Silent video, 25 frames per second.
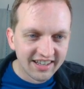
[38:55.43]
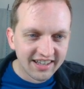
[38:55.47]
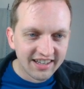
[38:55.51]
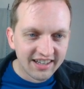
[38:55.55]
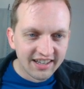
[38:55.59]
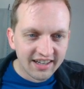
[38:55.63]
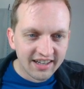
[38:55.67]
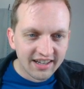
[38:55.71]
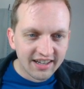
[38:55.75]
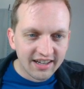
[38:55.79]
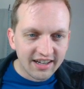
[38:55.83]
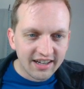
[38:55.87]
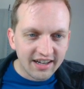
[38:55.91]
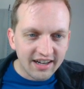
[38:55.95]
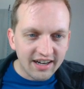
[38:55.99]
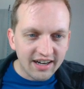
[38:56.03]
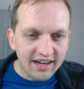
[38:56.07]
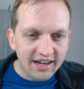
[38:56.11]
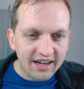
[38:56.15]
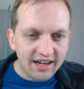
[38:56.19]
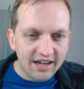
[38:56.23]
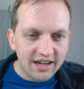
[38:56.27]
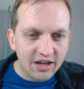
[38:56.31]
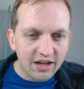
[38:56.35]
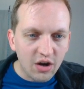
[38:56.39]

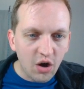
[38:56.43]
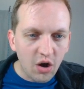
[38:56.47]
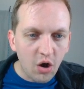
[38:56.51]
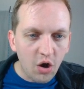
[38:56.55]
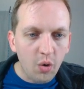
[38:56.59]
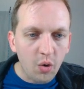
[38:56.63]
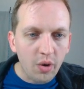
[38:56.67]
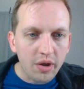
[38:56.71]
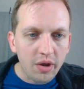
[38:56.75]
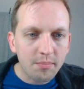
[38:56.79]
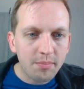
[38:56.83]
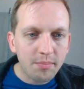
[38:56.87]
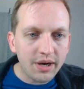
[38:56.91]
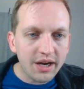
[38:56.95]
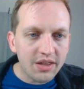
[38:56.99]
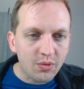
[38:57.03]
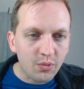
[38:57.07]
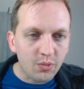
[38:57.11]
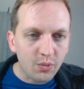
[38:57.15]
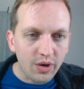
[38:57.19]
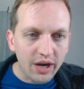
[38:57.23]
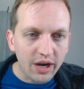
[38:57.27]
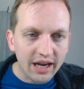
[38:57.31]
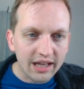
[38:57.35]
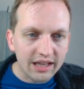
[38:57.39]
Oh, and by the way, let
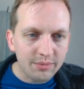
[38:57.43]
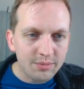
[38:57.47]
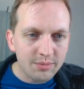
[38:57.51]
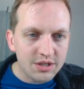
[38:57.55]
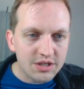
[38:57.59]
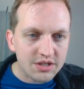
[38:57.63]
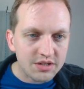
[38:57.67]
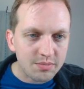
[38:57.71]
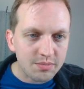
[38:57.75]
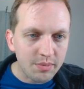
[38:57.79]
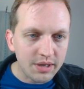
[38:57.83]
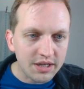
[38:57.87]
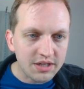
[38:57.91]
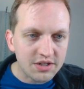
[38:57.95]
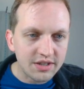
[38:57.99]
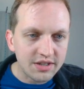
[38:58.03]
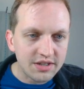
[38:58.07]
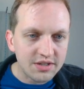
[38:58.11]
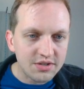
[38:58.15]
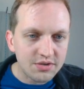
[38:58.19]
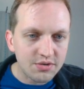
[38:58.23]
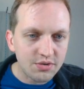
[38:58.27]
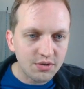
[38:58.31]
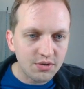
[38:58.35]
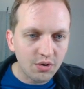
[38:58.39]
me just mention this
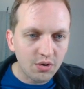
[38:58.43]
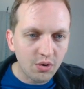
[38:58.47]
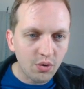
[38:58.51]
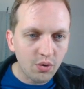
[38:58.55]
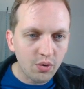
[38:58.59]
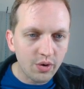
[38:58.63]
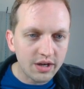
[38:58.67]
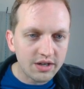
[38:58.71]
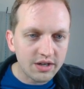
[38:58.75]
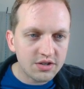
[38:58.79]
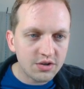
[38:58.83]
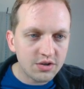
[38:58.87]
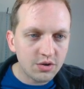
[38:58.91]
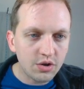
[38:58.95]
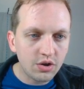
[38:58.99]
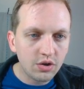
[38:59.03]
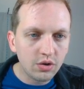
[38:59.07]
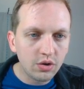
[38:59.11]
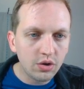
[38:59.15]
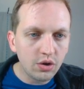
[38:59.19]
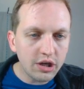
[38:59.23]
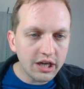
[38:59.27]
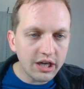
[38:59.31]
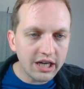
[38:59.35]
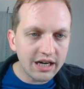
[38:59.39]
real quick. So you're
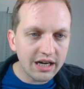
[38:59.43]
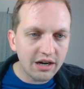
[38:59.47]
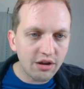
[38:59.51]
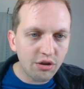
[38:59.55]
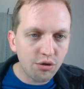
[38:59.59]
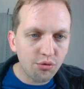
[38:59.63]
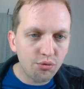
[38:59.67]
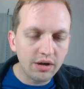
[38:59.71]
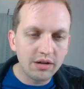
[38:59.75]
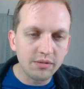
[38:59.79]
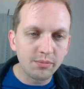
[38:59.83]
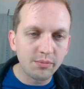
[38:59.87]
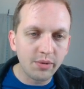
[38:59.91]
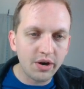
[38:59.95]
looking at a 3D model, and